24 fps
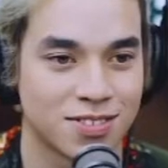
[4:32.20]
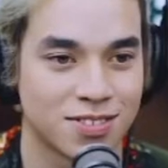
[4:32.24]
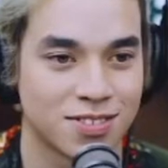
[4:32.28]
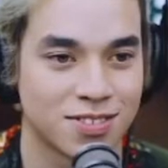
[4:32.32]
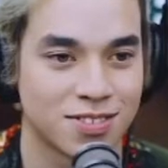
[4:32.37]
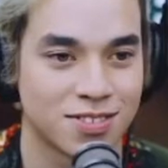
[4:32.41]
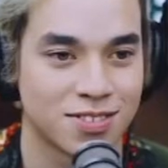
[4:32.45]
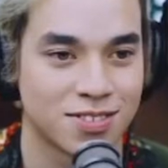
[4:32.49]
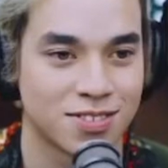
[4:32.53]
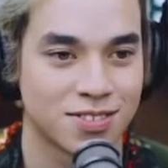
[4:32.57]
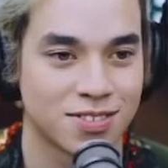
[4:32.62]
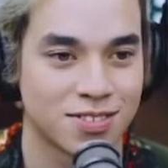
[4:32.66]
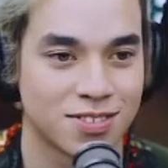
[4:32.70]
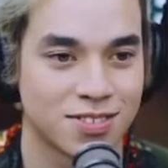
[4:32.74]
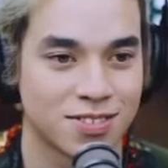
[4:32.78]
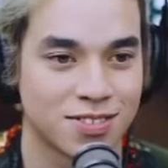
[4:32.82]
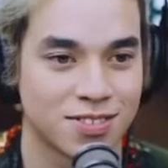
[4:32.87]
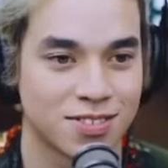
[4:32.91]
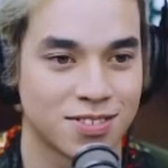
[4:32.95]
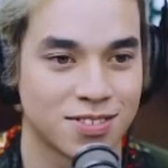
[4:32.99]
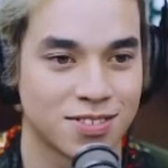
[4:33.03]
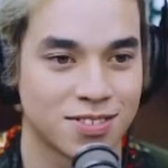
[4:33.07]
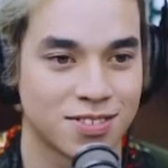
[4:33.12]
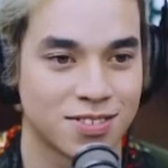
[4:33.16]

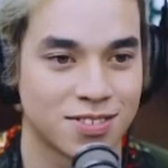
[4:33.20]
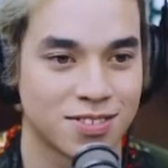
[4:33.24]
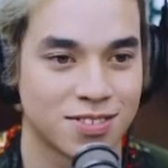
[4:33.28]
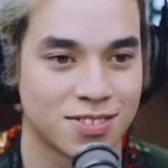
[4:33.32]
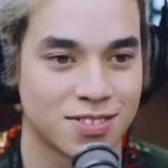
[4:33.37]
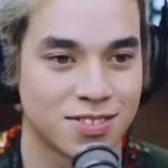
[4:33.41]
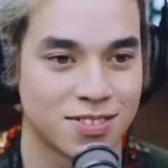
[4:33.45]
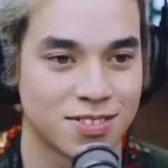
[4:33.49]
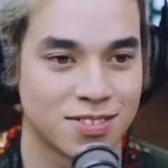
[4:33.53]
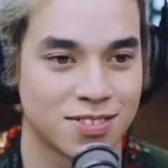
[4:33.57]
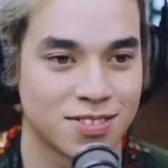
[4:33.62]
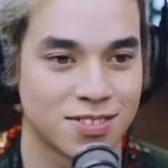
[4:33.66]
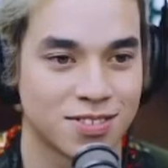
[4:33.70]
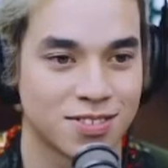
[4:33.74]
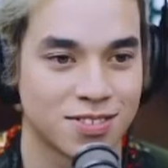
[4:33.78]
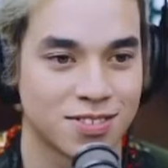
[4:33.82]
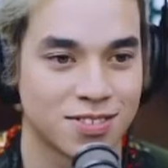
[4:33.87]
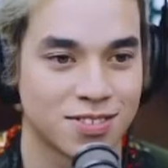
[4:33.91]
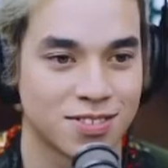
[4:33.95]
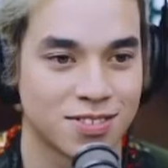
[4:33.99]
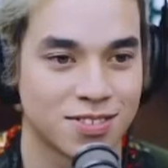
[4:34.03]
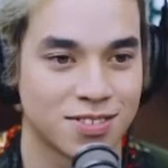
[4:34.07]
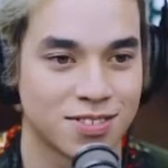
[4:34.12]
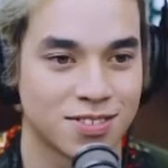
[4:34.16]

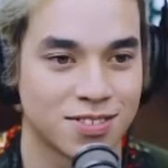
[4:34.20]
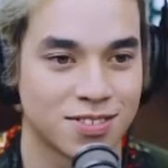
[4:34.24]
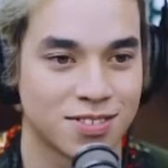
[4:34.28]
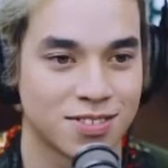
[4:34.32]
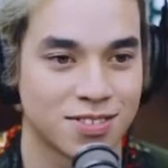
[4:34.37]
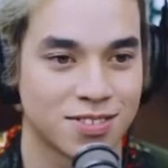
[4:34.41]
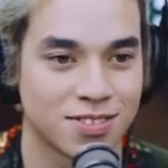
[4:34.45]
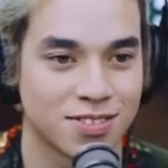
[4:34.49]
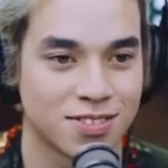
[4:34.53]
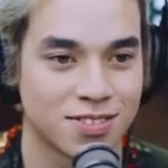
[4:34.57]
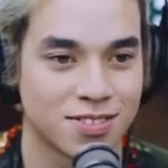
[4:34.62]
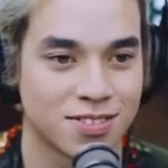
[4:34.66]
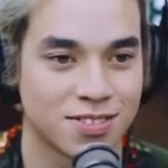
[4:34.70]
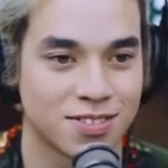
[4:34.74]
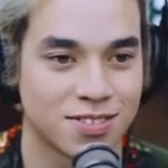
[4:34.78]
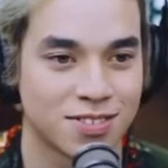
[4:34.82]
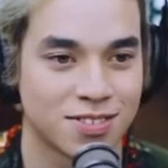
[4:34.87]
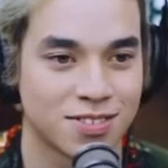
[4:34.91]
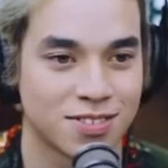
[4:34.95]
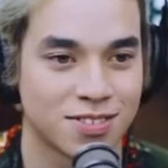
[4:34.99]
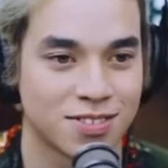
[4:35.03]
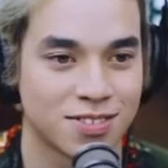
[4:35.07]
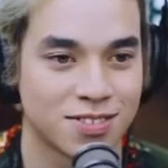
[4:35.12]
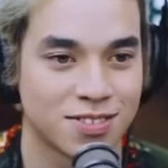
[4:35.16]

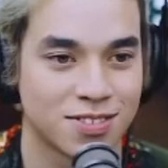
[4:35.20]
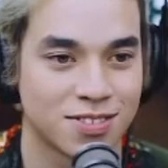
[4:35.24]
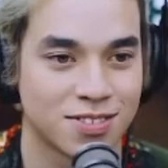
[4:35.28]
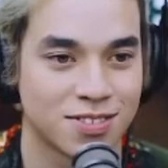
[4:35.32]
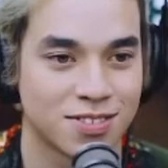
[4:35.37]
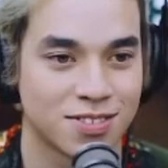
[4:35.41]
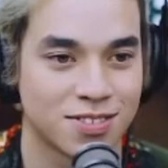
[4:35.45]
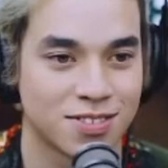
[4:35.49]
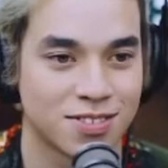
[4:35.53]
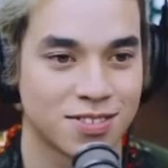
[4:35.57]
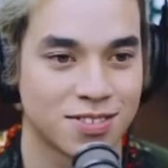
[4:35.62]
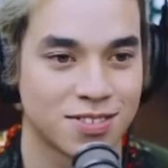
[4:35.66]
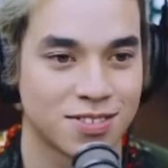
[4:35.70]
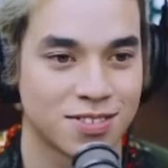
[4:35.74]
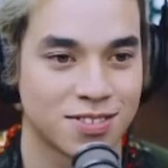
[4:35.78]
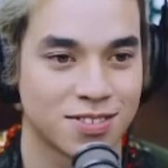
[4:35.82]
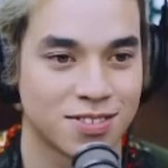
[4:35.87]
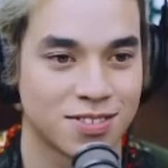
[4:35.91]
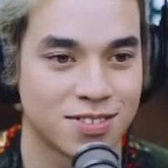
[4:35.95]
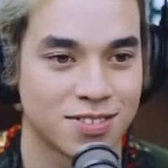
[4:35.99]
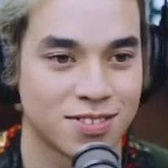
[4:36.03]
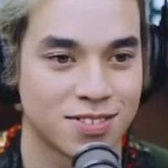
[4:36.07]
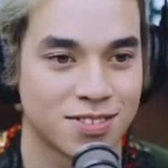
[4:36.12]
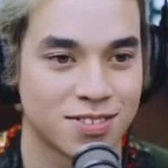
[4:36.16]

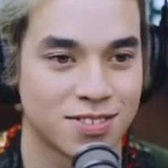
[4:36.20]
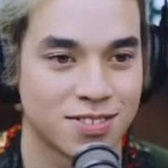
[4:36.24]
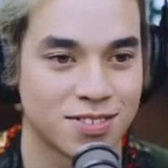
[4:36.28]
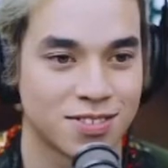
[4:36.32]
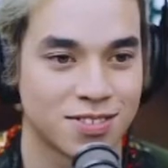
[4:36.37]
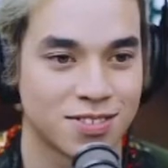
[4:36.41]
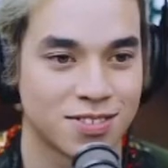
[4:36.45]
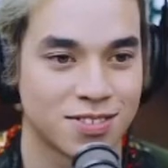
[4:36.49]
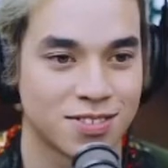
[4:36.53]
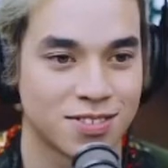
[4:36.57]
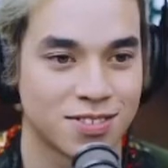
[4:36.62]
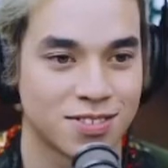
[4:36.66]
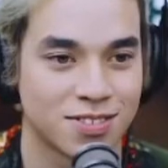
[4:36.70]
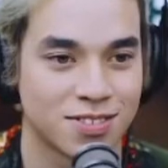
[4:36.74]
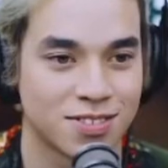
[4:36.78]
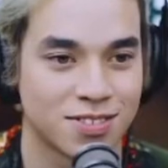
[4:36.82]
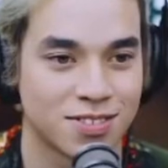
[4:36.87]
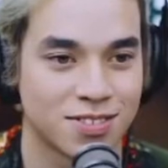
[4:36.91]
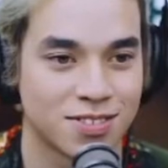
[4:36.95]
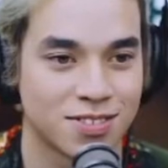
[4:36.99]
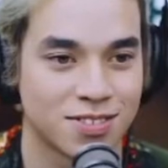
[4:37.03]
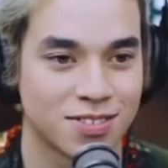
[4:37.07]
[no speech]